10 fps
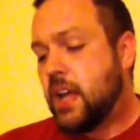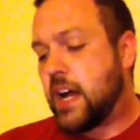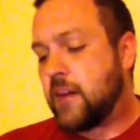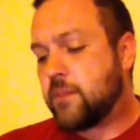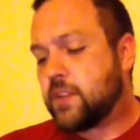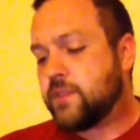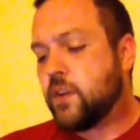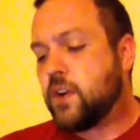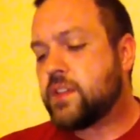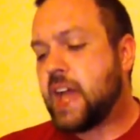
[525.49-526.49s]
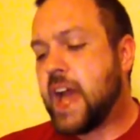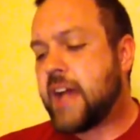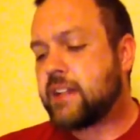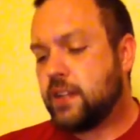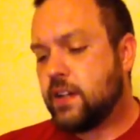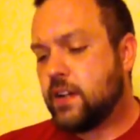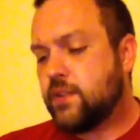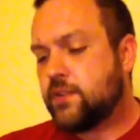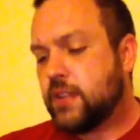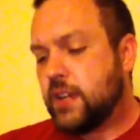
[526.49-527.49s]
But as far as the acting
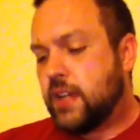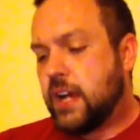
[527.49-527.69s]
goes,